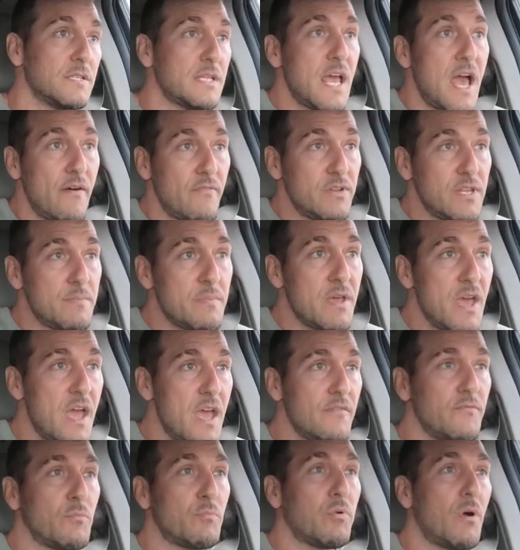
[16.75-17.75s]
he have any
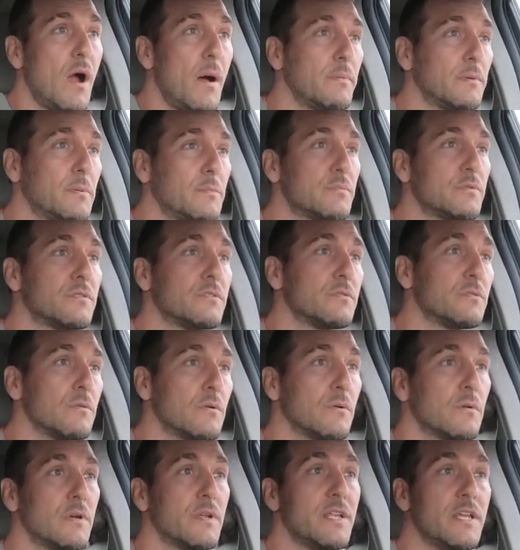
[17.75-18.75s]
behavior problems
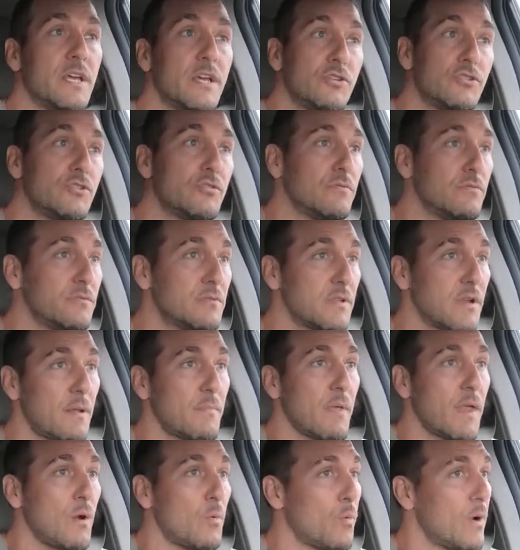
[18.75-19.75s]
or any issues that I'm
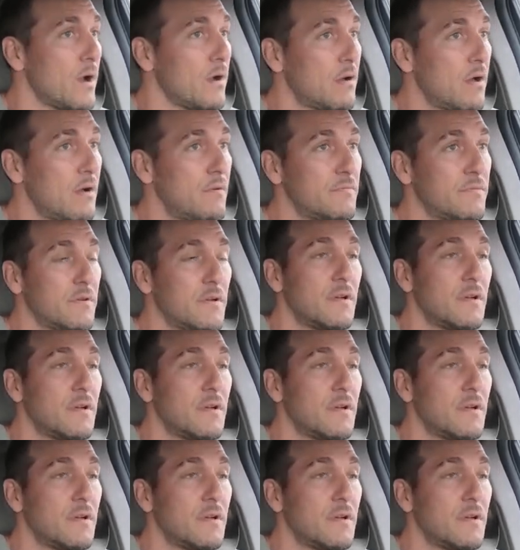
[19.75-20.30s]
not aware of?